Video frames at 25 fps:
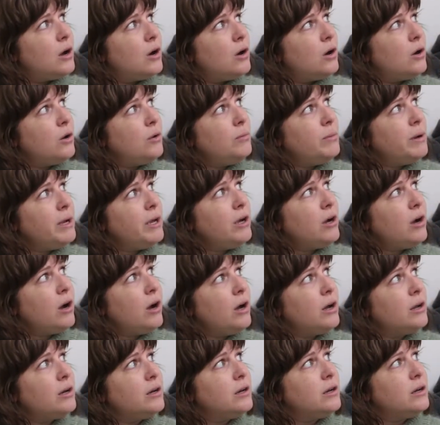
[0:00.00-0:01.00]
oh my
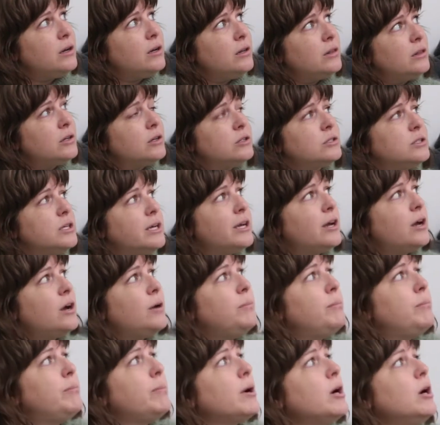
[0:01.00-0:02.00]
god, there's like
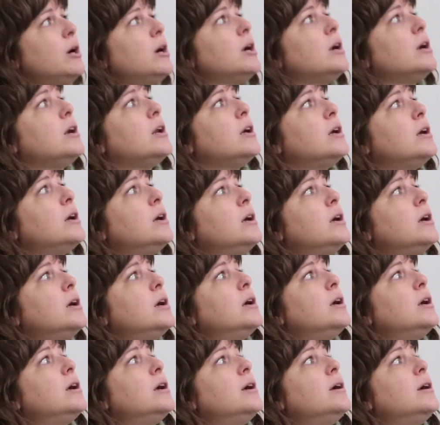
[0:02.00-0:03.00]
a bird
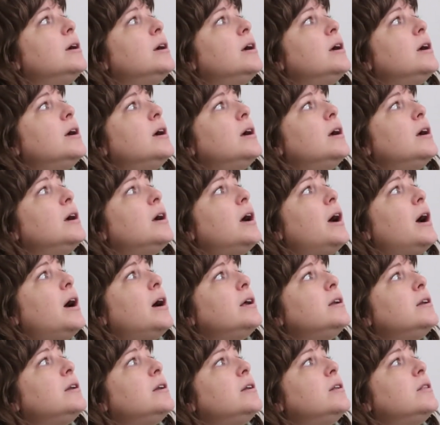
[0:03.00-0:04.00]

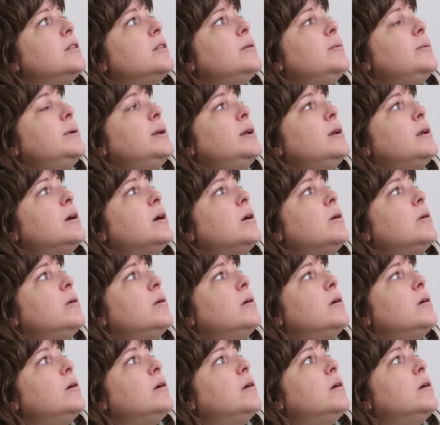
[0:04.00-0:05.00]
at the window.
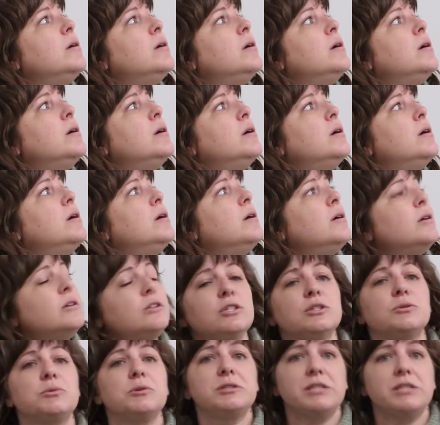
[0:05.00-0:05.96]
Just one